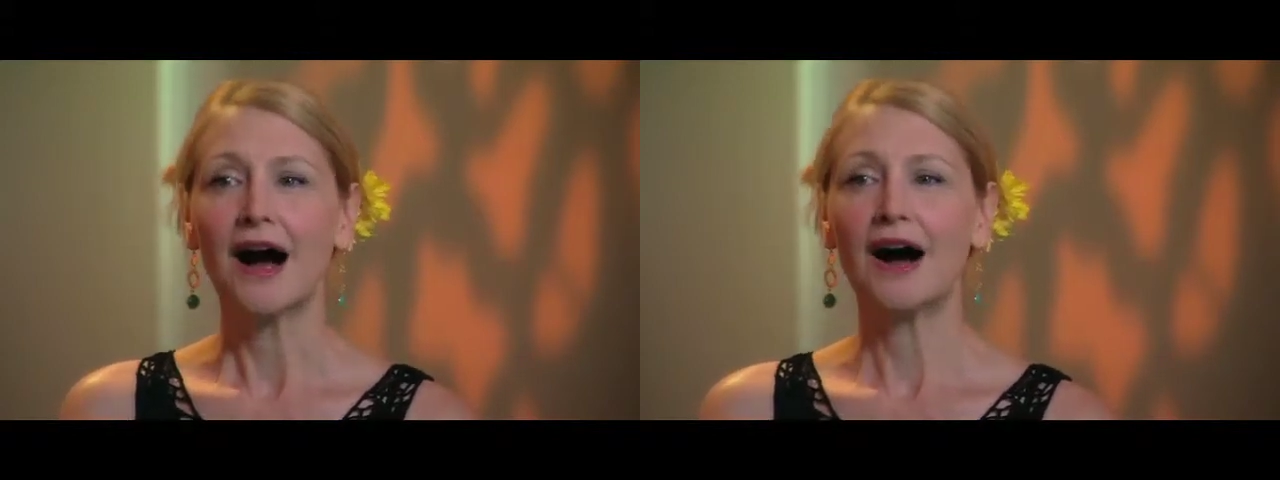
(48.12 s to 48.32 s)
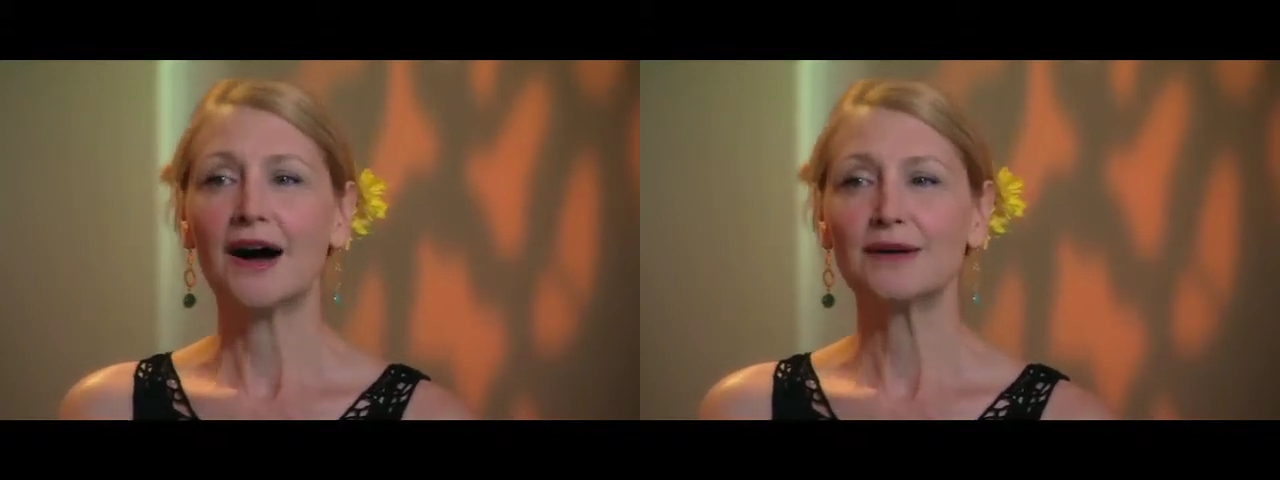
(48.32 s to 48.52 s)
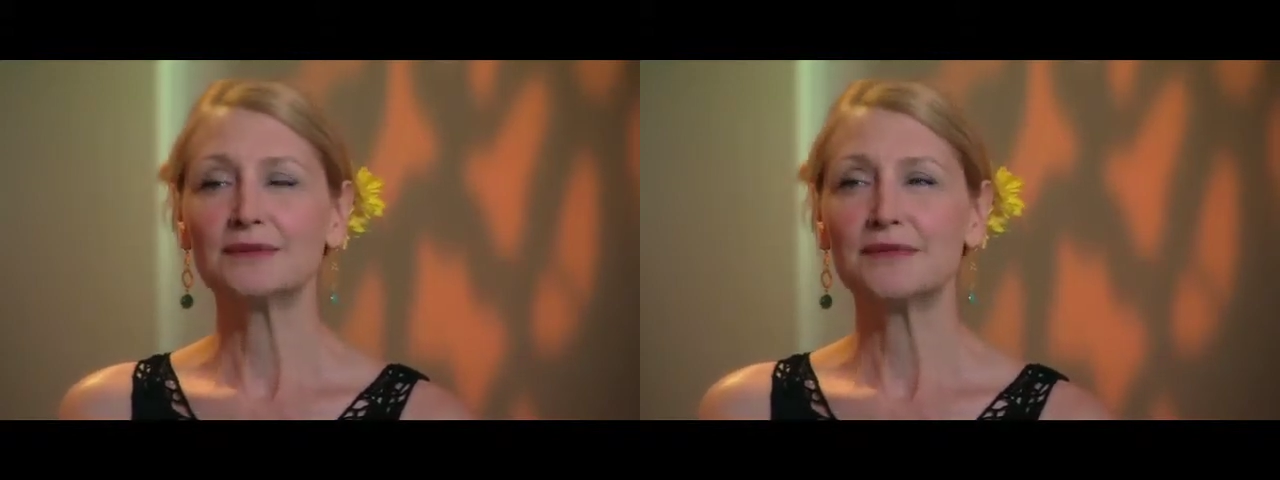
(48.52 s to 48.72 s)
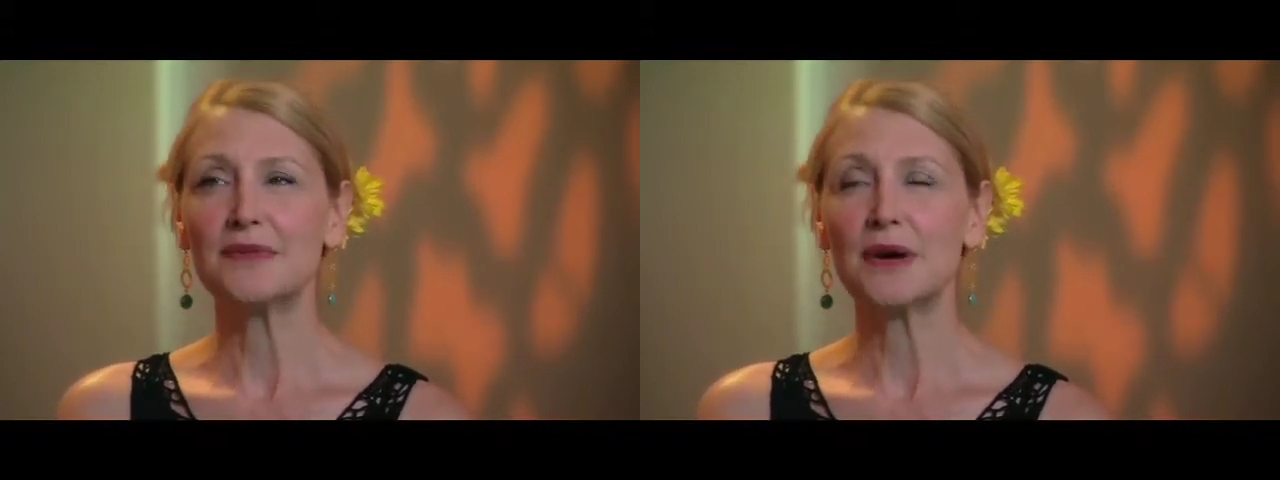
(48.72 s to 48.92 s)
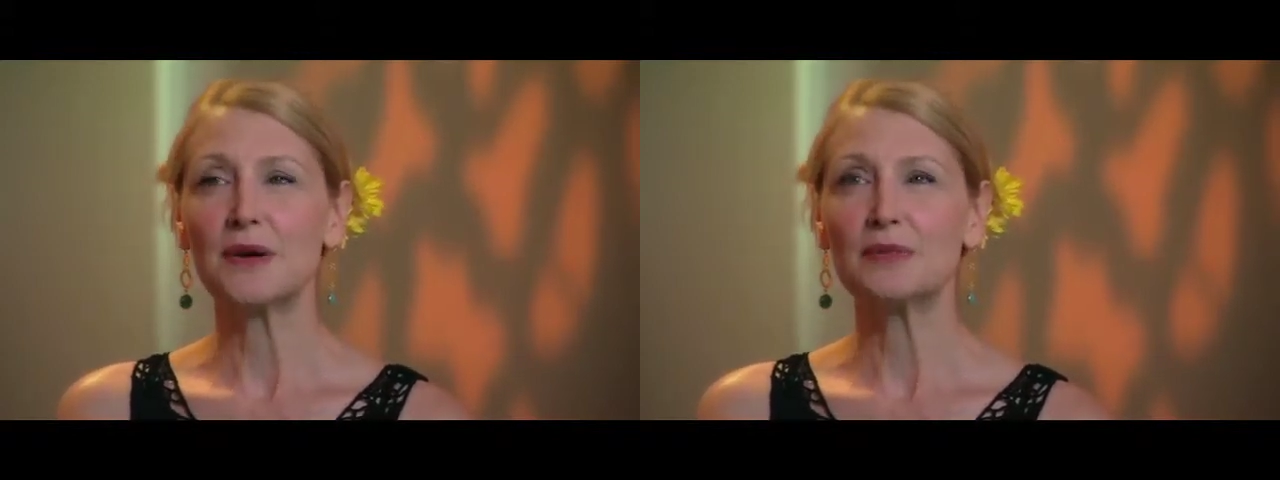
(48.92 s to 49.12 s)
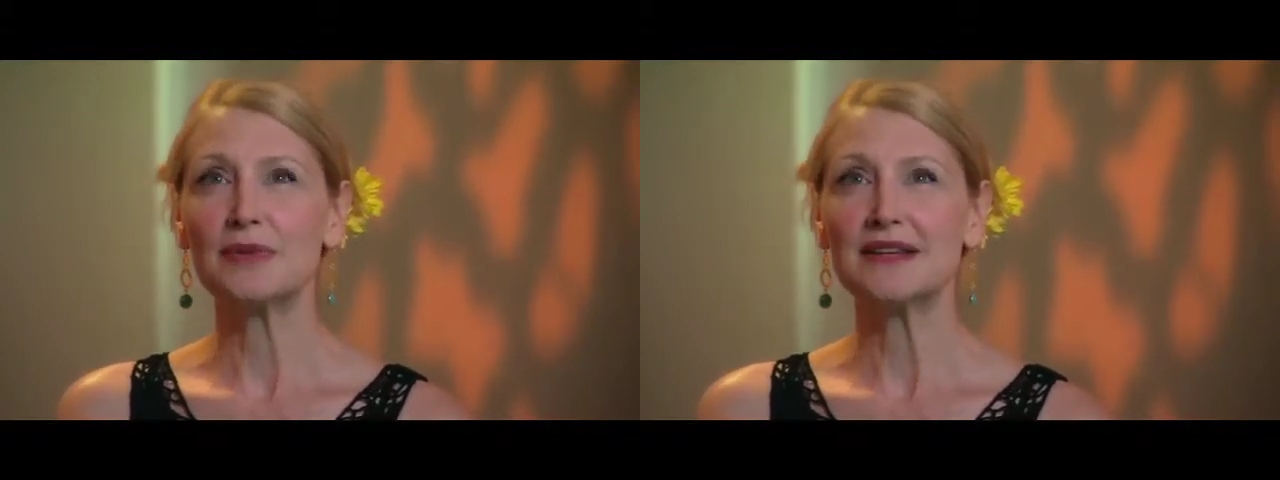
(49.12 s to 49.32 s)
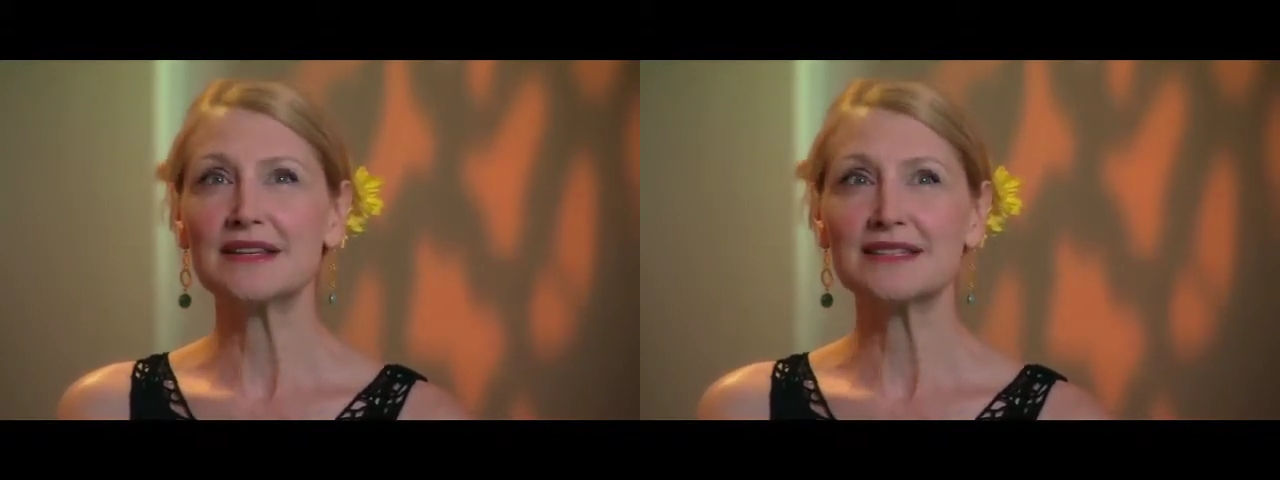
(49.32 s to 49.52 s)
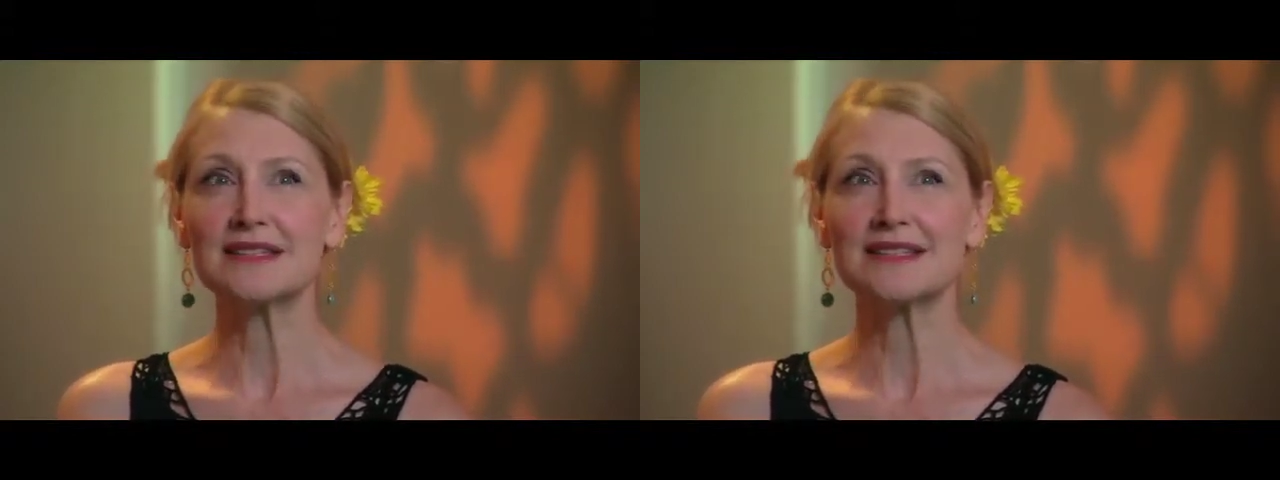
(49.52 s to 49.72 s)
but
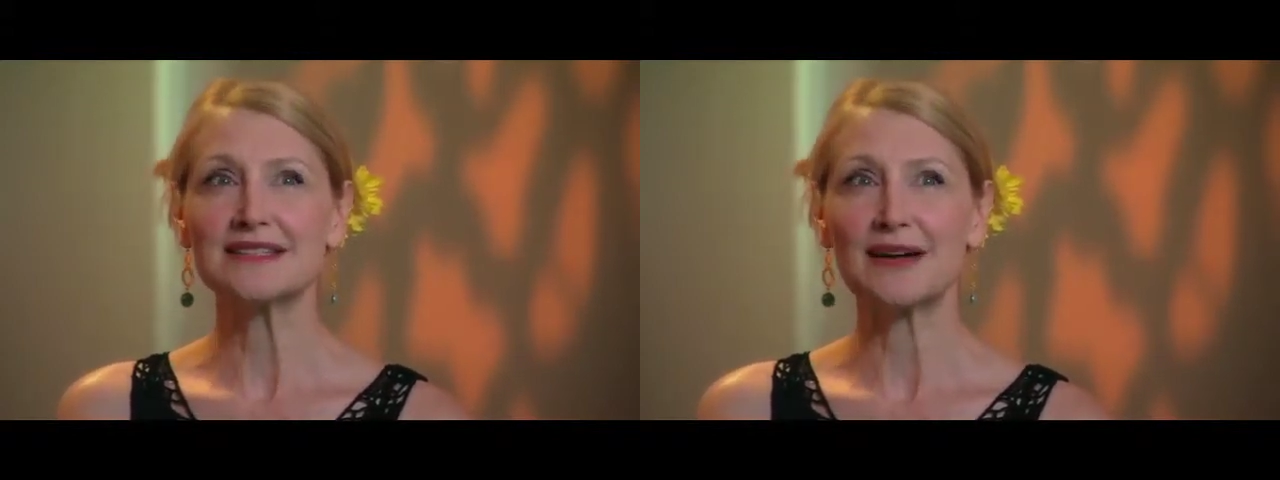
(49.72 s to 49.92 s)
this is